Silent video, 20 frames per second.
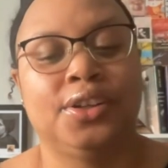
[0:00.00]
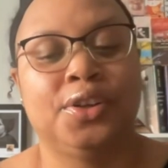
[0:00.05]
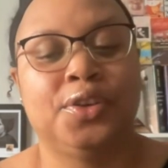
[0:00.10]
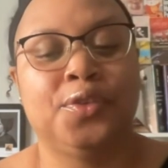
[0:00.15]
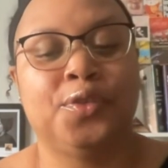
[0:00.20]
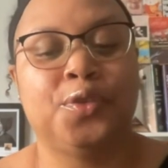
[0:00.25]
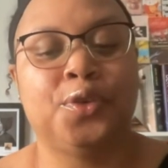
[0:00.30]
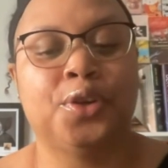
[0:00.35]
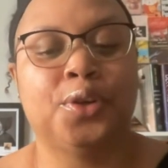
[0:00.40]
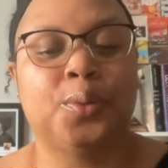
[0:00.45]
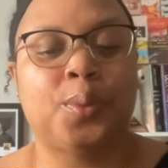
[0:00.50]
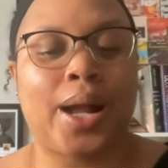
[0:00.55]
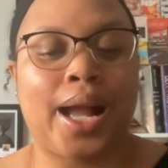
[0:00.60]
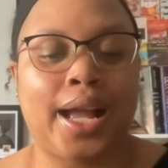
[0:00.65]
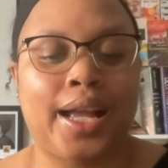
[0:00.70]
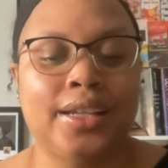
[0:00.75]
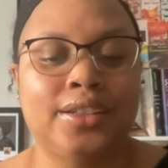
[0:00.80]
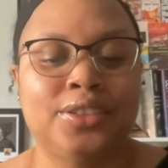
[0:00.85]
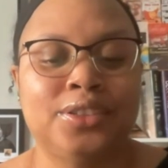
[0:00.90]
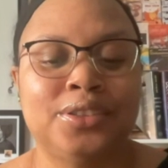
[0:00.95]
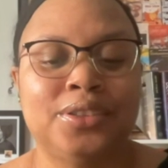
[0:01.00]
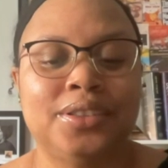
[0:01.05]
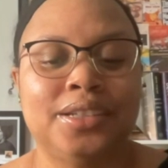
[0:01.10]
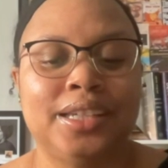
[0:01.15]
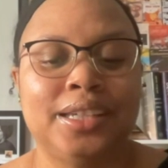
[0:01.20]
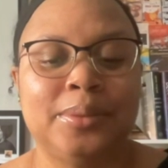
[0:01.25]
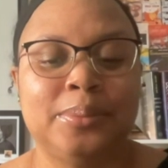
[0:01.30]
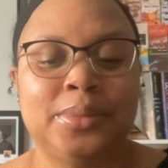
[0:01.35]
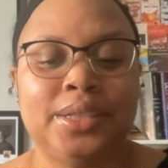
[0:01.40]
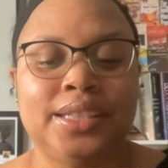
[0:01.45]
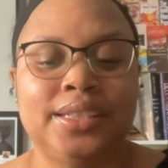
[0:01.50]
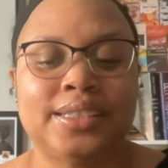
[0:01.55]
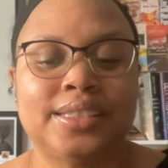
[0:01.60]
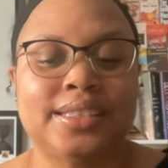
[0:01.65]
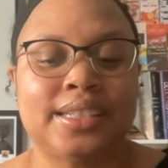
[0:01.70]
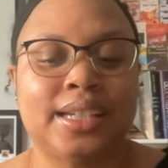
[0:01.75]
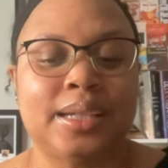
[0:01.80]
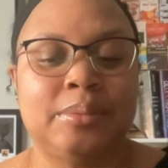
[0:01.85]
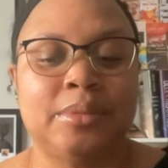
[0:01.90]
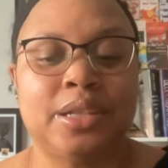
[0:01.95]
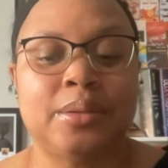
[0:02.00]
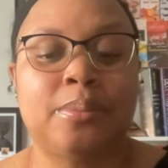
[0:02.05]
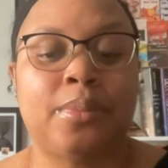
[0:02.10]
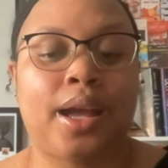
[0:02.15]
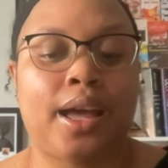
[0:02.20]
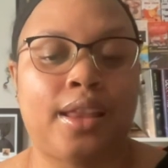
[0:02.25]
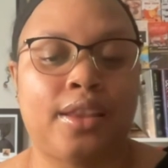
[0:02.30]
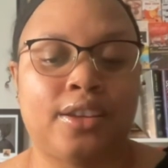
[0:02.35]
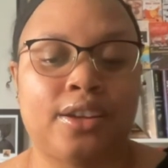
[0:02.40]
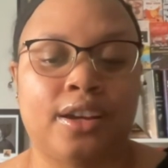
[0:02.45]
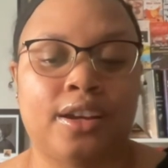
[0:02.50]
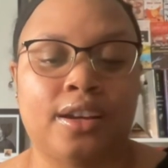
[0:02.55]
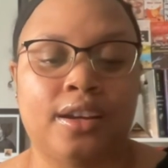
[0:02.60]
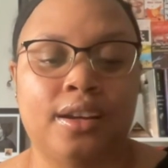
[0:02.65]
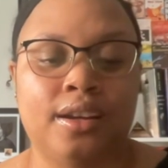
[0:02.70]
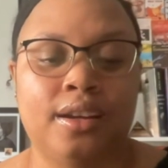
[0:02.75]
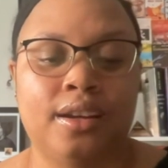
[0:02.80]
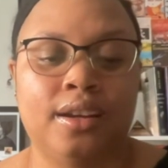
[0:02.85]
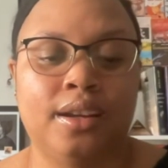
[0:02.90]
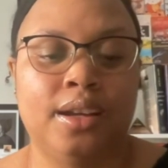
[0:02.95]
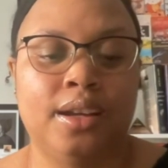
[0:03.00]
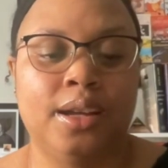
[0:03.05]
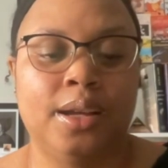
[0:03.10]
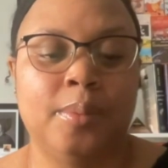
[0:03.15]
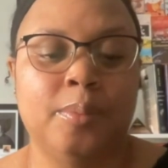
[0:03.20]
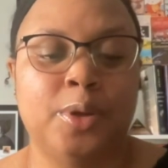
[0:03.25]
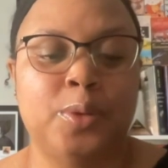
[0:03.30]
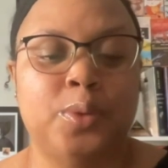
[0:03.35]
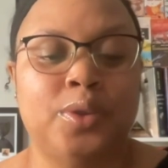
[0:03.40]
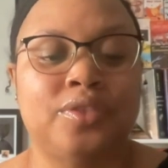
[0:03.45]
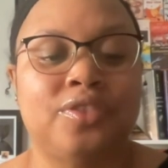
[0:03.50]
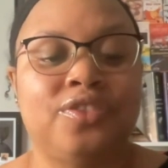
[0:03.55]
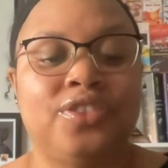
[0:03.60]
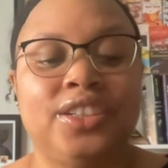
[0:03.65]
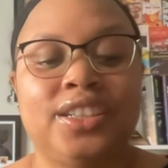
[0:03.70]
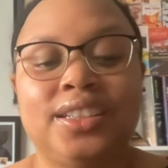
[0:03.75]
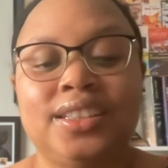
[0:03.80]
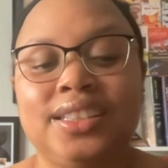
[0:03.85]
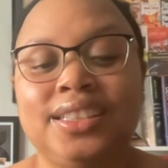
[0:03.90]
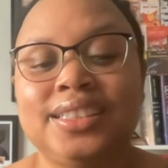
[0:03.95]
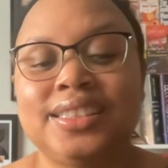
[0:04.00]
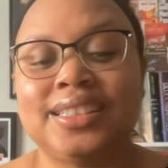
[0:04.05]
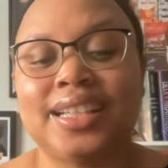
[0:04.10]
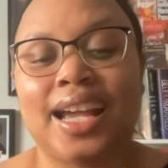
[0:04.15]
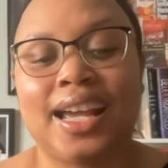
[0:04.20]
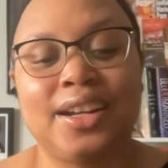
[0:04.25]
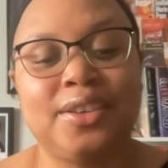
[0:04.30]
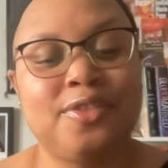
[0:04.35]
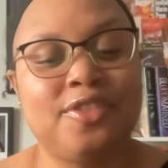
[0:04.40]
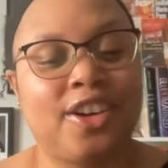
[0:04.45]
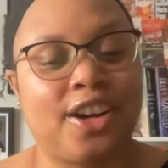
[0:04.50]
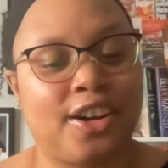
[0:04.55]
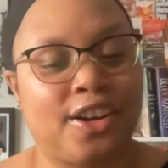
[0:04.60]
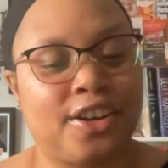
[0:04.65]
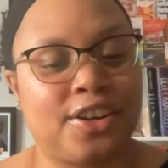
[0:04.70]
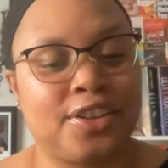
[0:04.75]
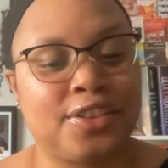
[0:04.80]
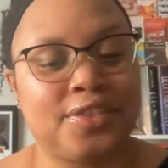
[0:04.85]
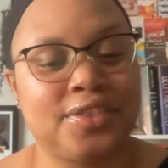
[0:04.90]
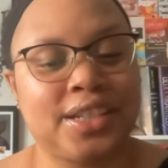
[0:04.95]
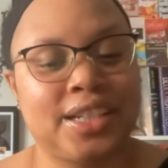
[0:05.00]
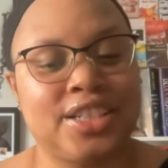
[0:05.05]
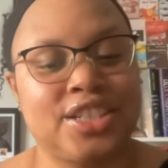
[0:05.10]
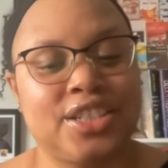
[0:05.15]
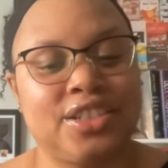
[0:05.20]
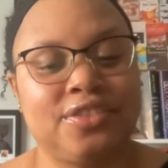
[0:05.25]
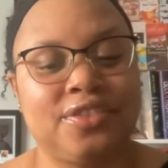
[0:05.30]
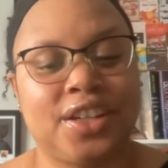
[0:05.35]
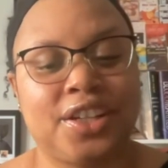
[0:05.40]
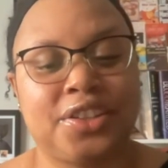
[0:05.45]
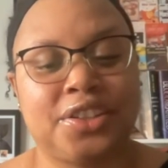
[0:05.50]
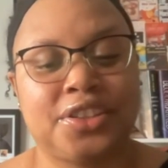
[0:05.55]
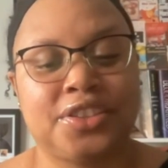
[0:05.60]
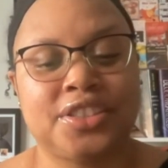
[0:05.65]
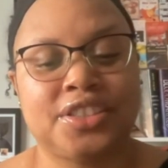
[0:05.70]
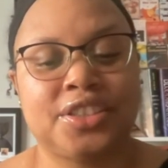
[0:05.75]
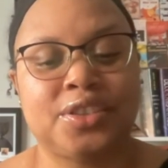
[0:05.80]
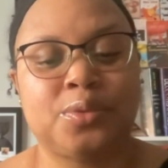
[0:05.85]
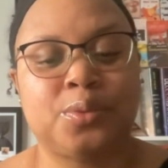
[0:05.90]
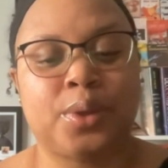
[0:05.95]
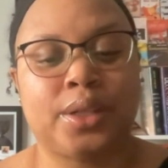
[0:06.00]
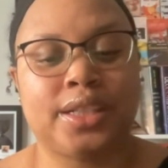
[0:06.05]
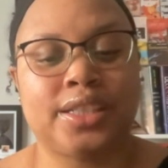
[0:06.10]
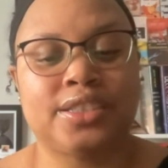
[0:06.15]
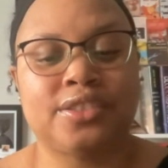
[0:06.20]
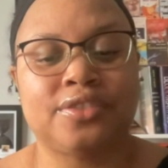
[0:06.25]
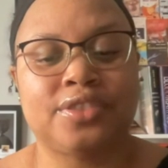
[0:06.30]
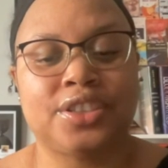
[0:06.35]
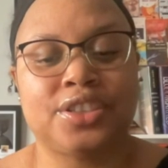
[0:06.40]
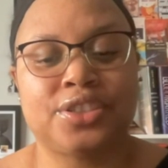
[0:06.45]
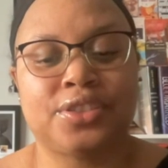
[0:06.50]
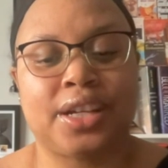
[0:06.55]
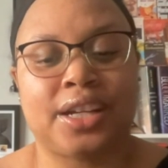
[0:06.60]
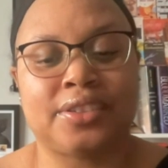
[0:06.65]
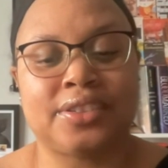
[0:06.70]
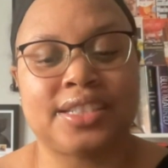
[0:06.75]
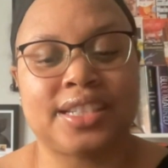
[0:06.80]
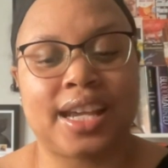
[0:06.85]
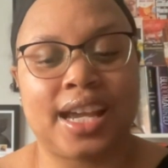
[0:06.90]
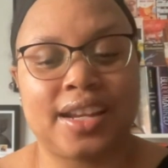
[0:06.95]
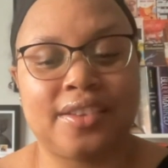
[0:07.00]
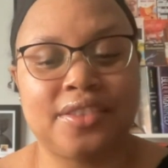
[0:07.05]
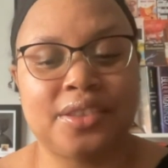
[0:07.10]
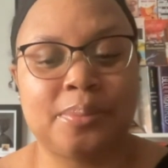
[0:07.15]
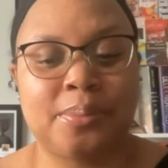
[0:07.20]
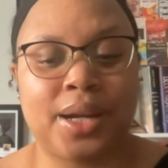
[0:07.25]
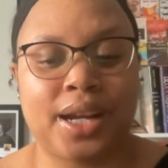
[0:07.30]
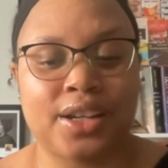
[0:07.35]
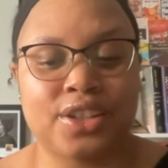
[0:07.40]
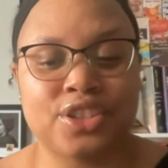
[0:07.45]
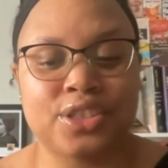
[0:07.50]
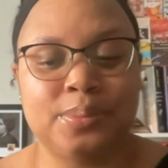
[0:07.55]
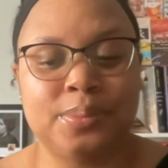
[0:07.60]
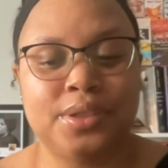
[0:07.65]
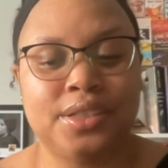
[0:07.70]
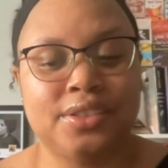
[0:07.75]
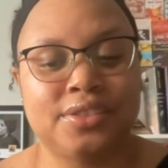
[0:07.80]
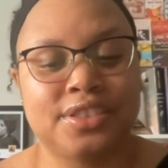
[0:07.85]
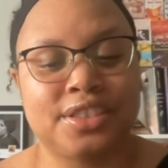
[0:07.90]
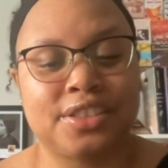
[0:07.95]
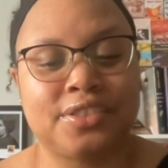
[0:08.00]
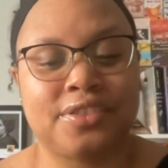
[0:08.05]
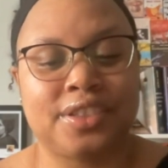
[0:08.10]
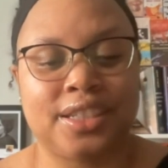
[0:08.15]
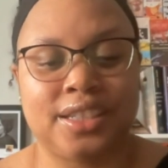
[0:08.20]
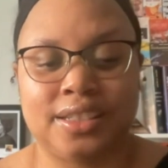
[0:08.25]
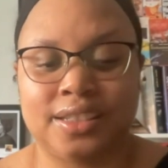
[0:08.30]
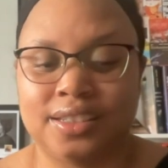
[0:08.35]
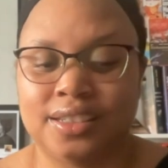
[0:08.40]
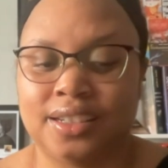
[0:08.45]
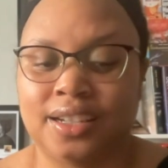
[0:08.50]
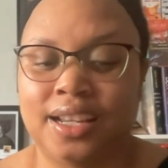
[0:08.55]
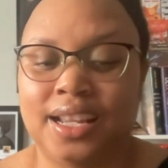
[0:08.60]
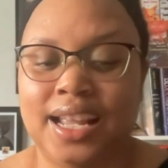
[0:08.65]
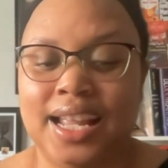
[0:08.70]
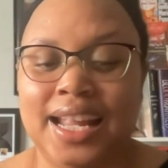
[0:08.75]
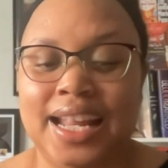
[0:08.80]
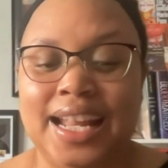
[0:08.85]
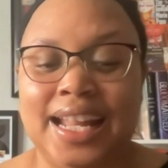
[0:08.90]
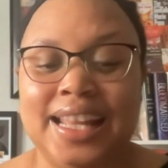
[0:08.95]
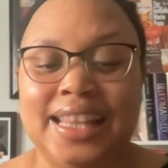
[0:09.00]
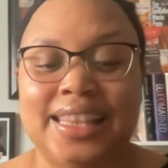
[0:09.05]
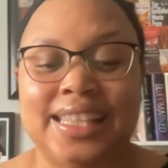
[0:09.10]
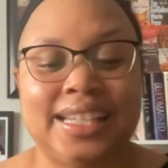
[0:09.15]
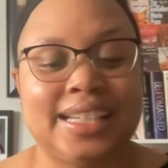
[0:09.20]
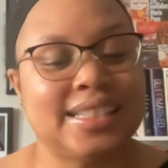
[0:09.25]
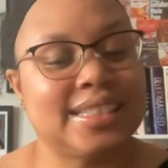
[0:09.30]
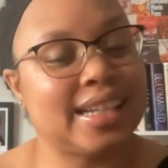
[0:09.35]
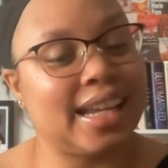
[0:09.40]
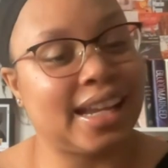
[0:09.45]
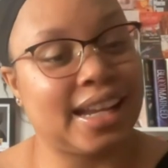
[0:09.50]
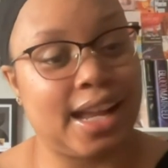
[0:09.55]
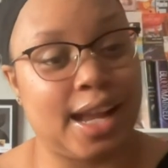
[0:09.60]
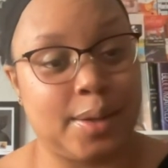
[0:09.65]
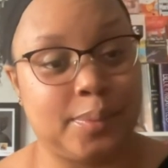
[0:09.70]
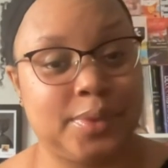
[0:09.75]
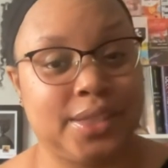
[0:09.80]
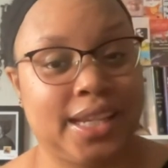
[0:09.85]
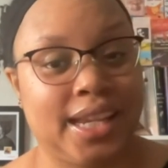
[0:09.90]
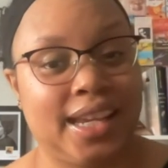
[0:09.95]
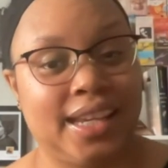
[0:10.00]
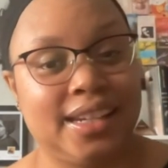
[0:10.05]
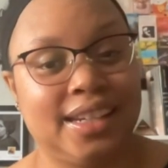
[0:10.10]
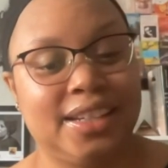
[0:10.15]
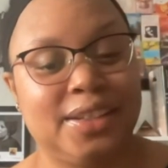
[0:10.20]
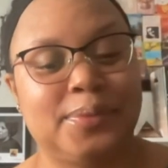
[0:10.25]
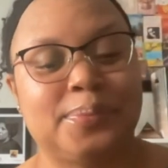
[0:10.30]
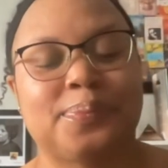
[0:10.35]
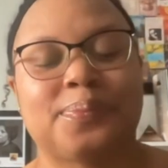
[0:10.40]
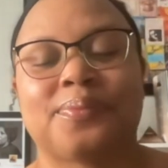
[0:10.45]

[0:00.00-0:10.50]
For a while, him being the same didn't bother her. But when feelings got involved and she found herself wanting to venture outside of the box she put herself in, things got complicated.